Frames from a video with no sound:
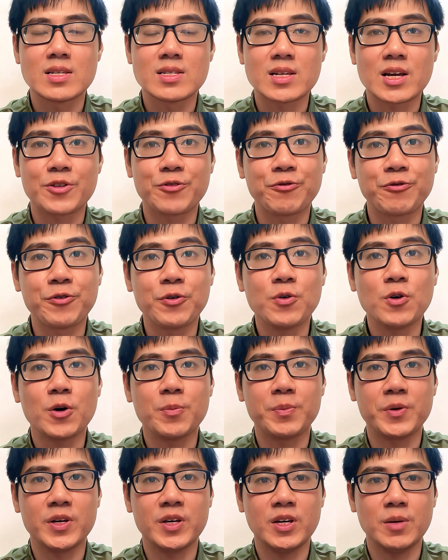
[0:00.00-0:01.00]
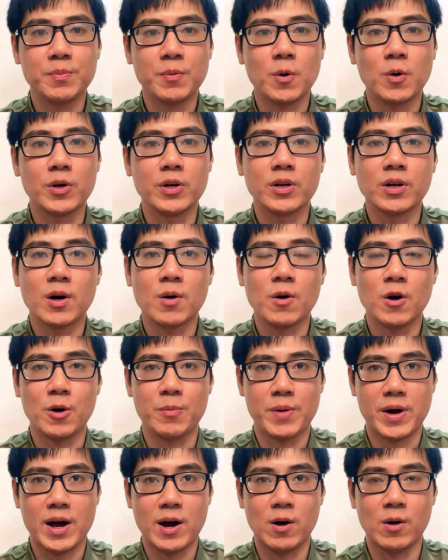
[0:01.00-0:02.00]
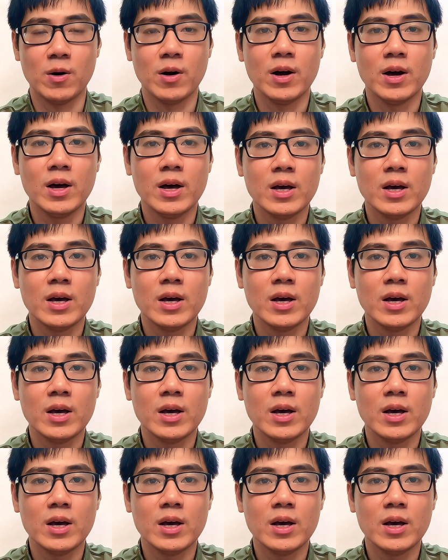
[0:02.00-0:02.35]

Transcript: that fewer people know about.